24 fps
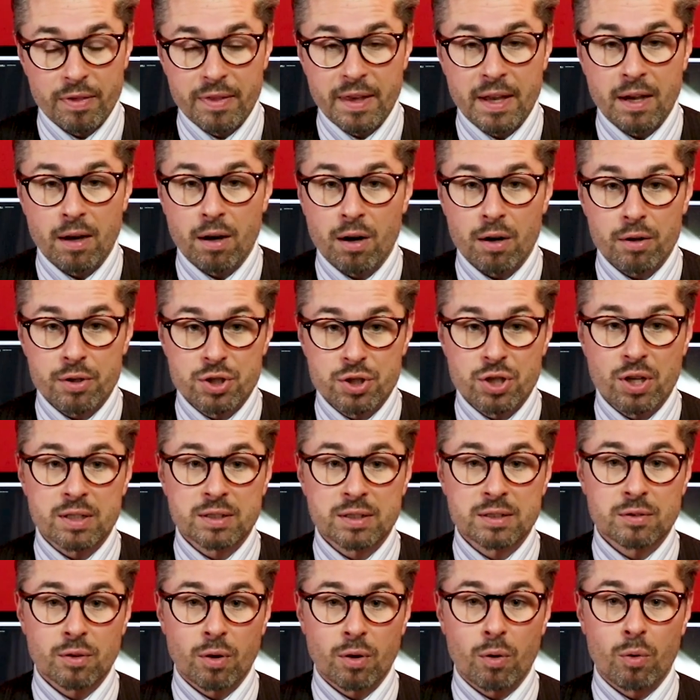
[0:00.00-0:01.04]
They are
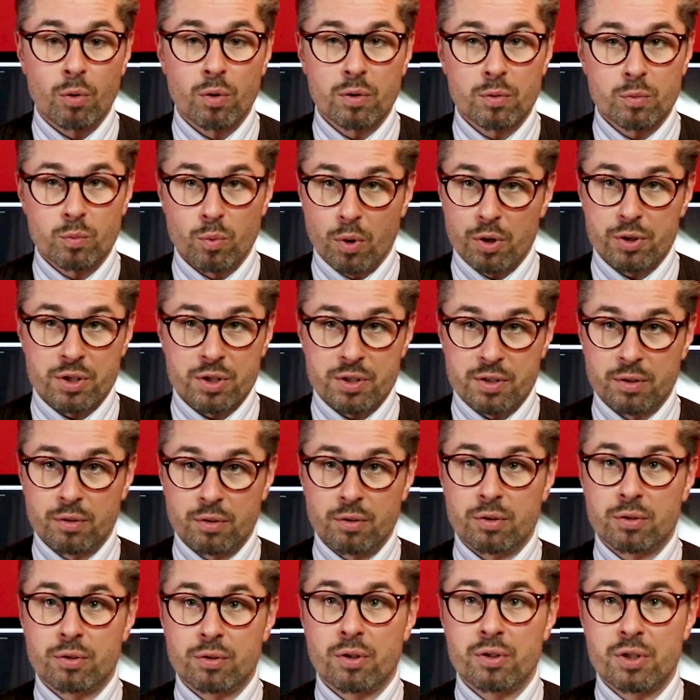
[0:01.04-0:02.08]
just old watches in
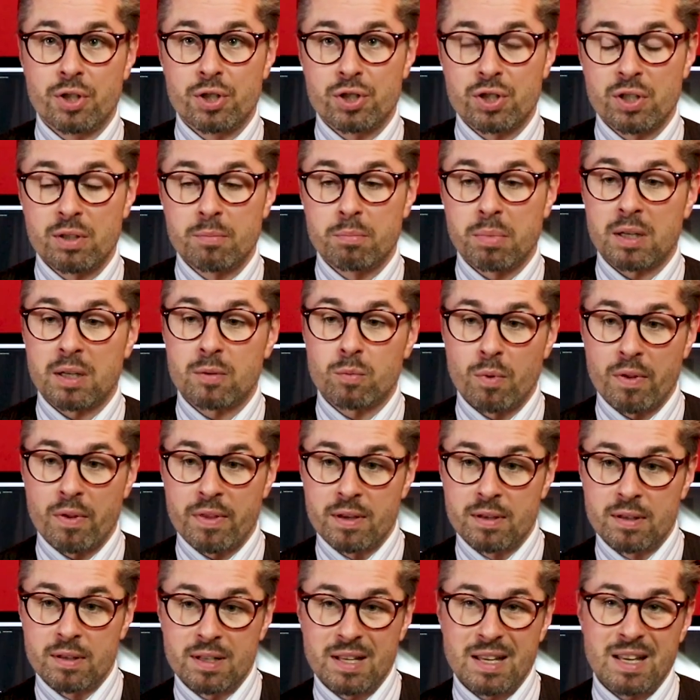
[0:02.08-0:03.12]
good condition, but with
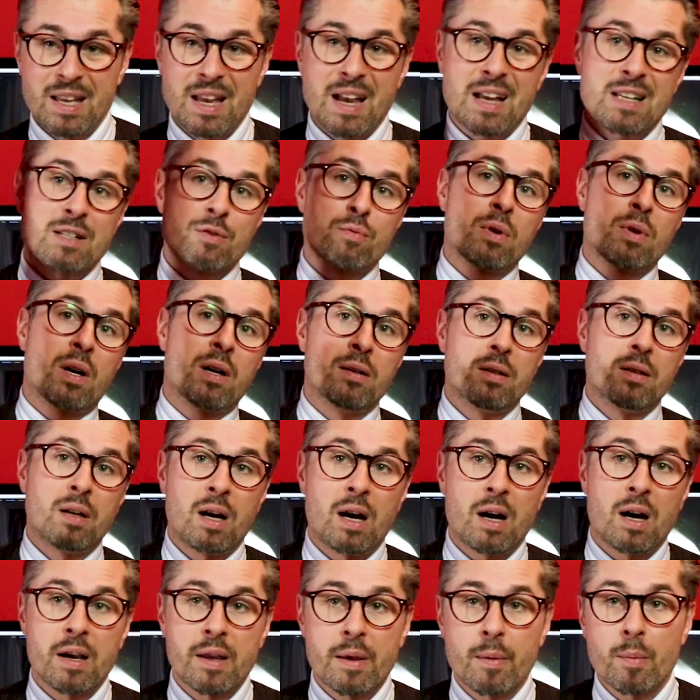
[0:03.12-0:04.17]
an extra
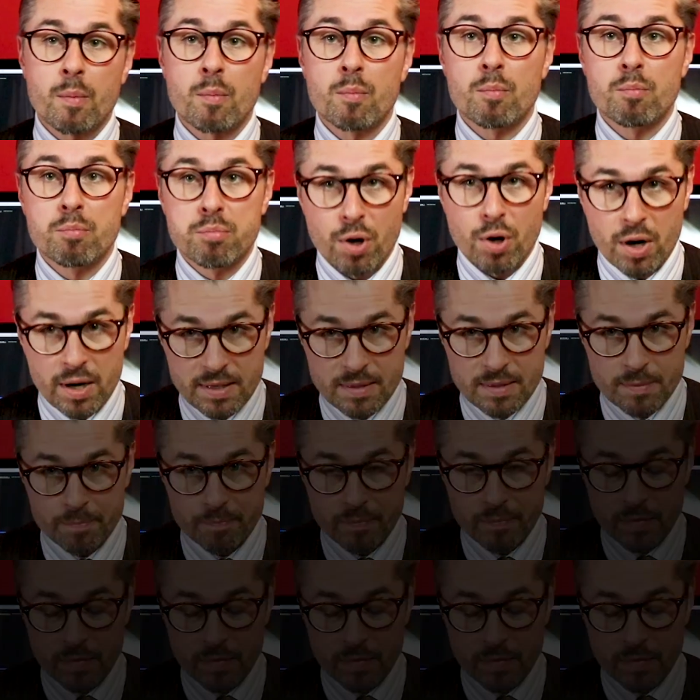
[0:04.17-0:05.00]
high price.